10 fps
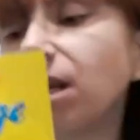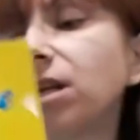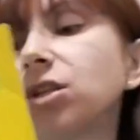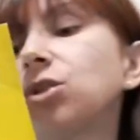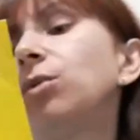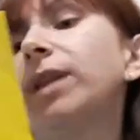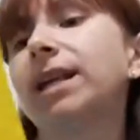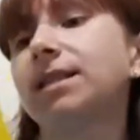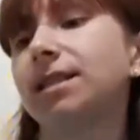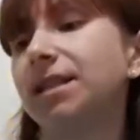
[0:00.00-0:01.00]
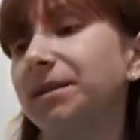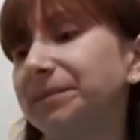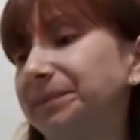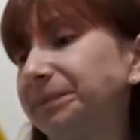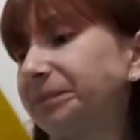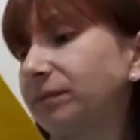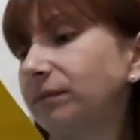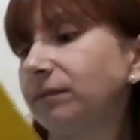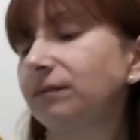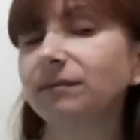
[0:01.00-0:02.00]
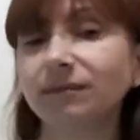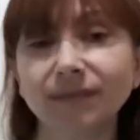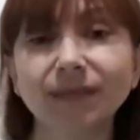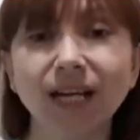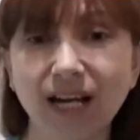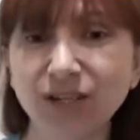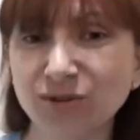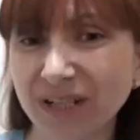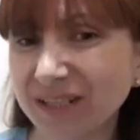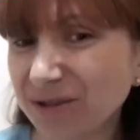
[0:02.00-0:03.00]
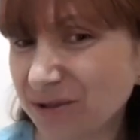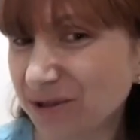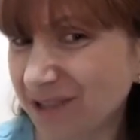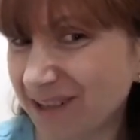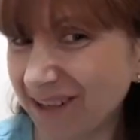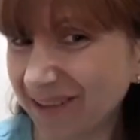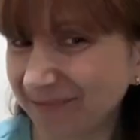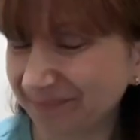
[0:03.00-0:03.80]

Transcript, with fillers: So let's see. Are you ready to start?